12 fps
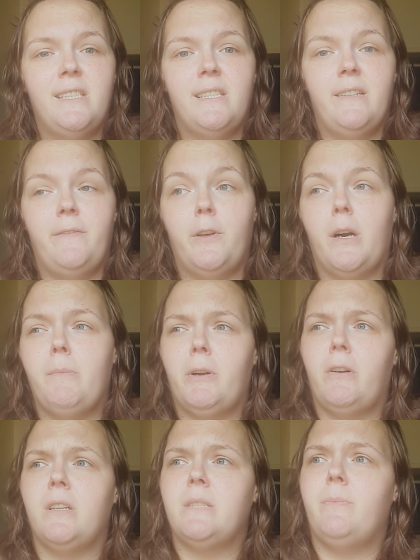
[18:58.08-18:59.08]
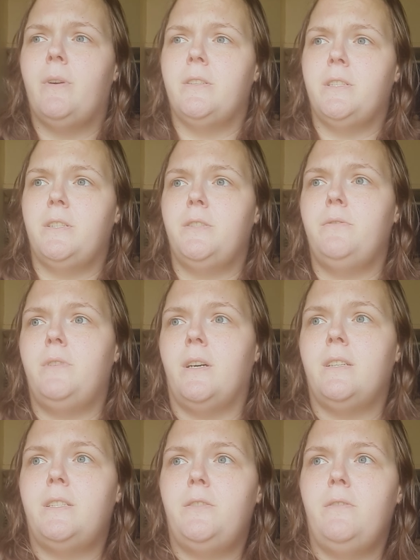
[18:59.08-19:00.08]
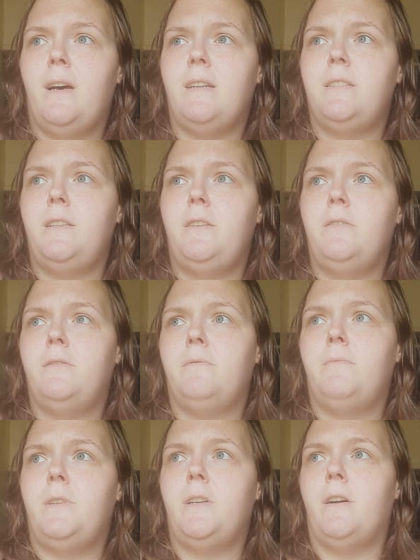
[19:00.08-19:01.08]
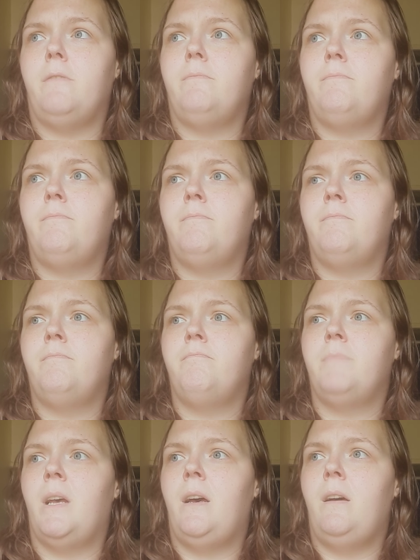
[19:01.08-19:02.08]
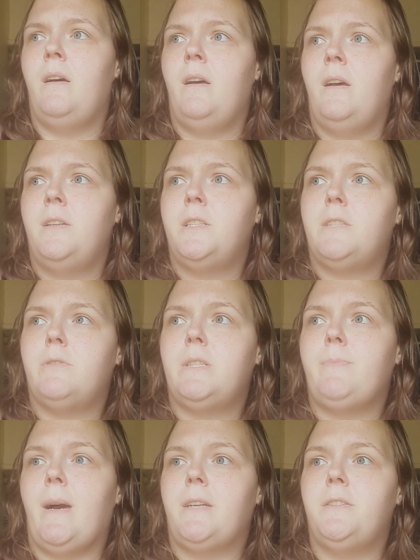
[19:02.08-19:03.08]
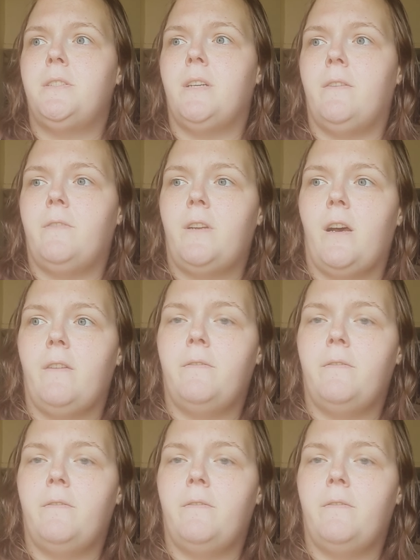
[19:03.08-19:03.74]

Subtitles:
you come across a person who does do that to you, you know, just respect yourself enough